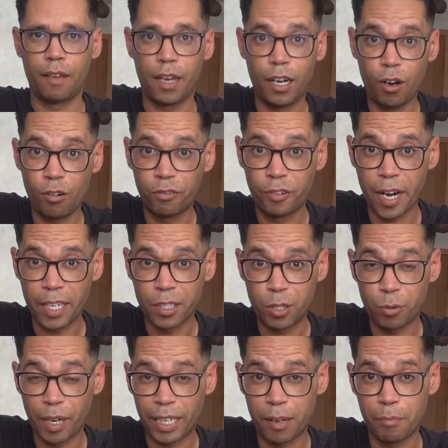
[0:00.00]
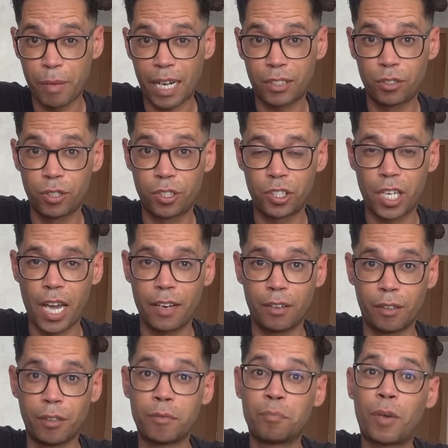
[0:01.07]
Hello friends, welcome back to the
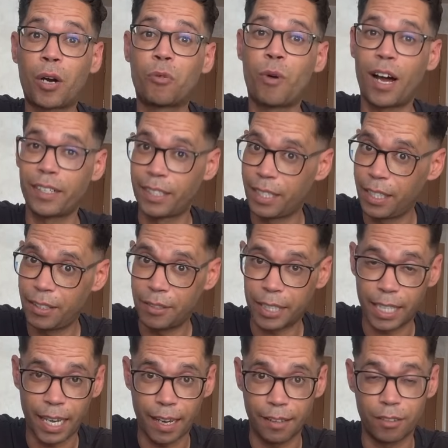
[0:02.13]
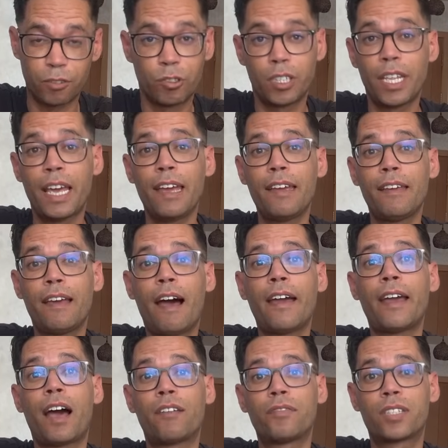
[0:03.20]
channel. Marwan here again. Today I
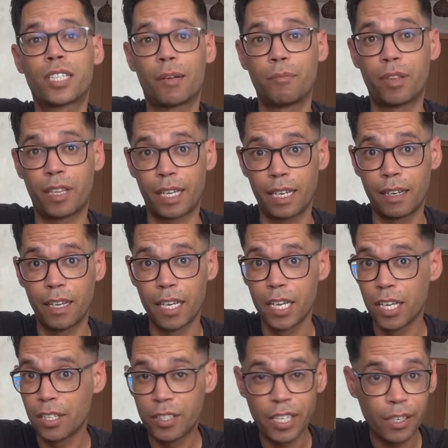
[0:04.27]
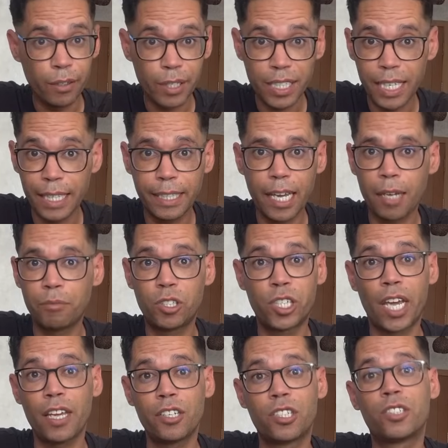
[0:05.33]
have something seriously
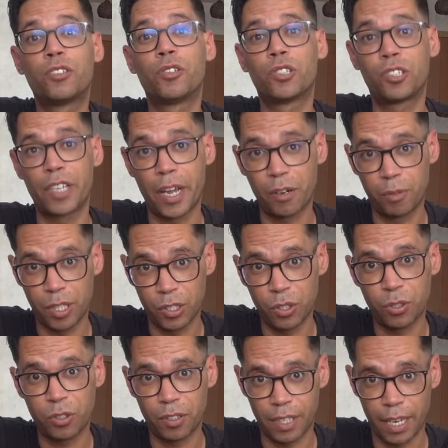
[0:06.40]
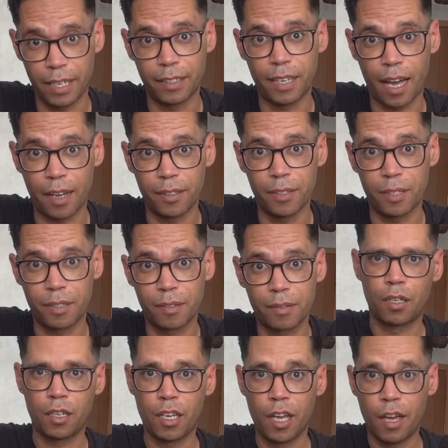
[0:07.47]
game-changing to share with you today, guys.
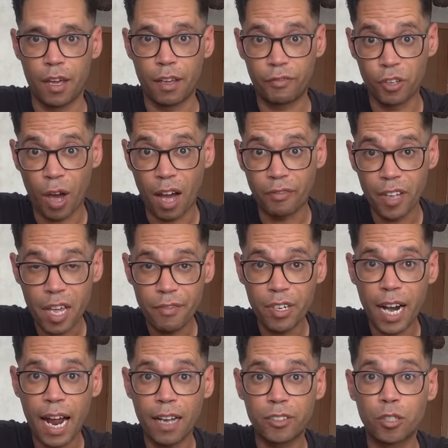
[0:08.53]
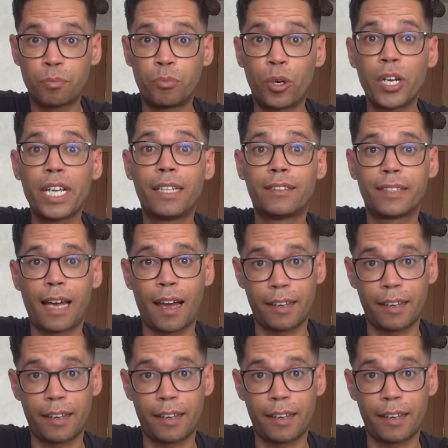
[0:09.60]
If you have ever had the brilliant